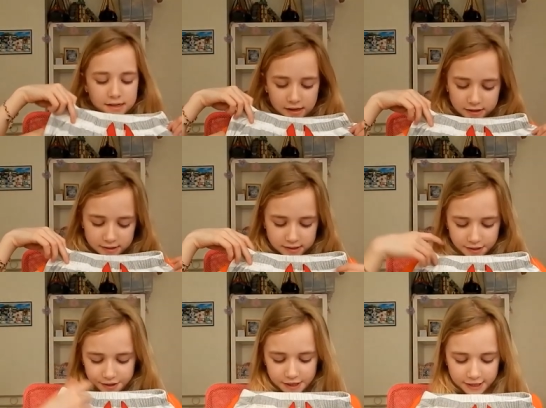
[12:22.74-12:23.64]
colours are
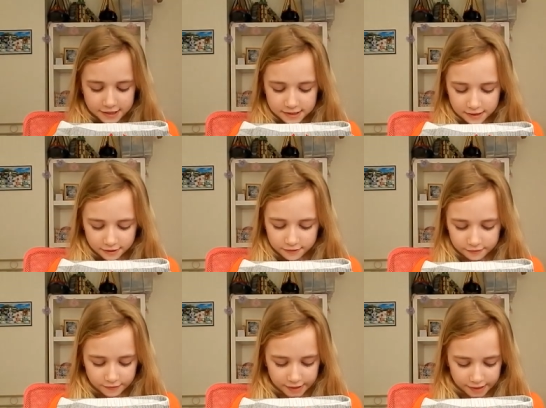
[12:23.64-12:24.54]
nice, like
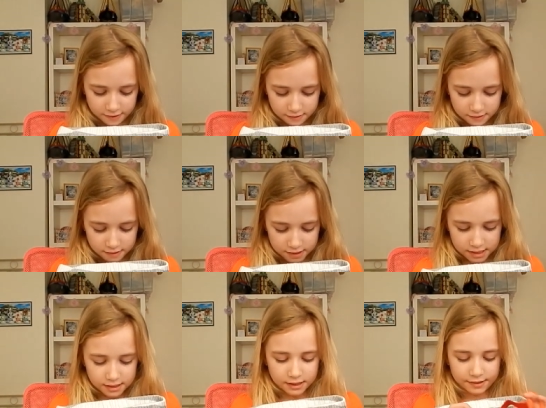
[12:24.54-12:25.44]
grey
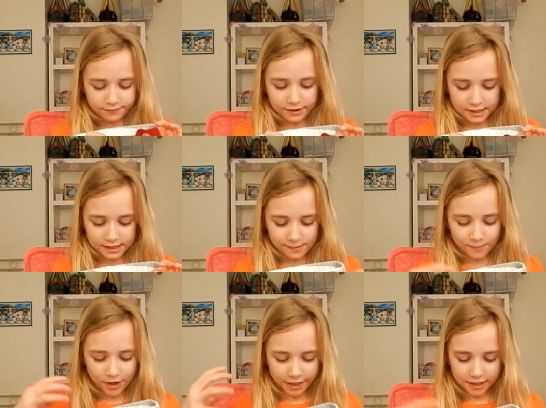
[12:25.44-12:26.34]
and red and
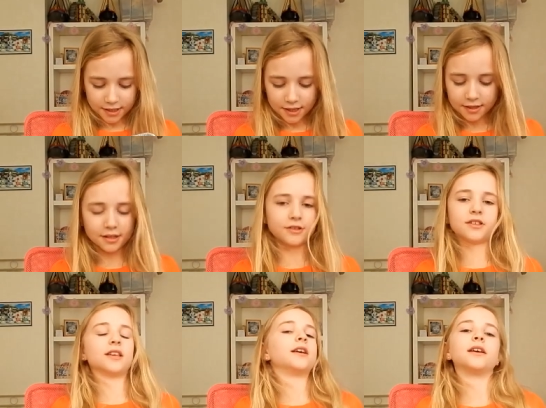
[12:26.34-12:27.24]
white. They're
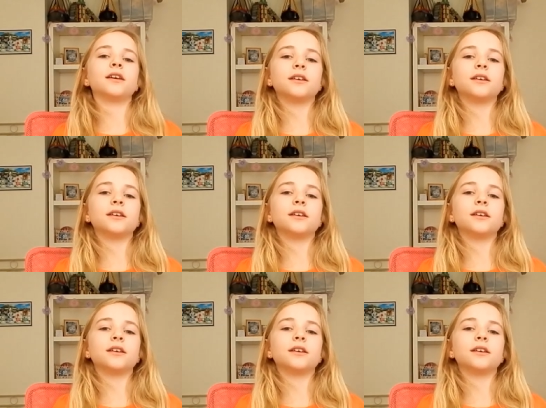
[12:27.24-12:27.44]
just like,